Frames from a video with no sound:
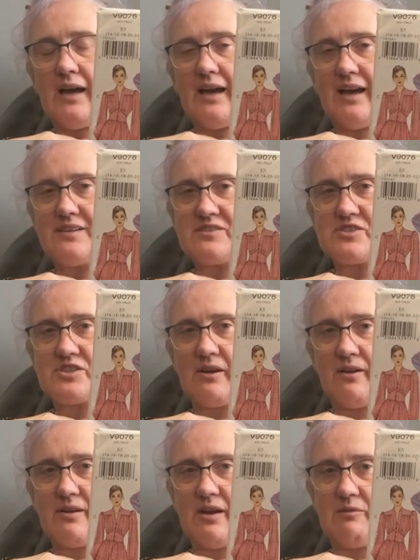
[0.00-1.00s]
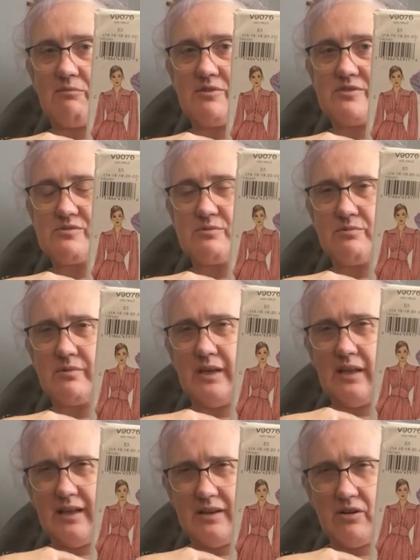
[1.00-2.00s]
and so it was
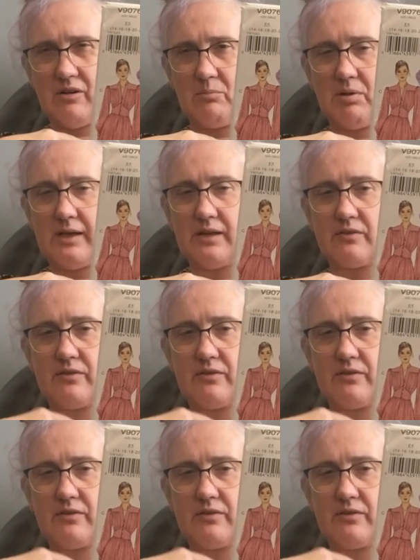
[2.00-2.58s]
really complex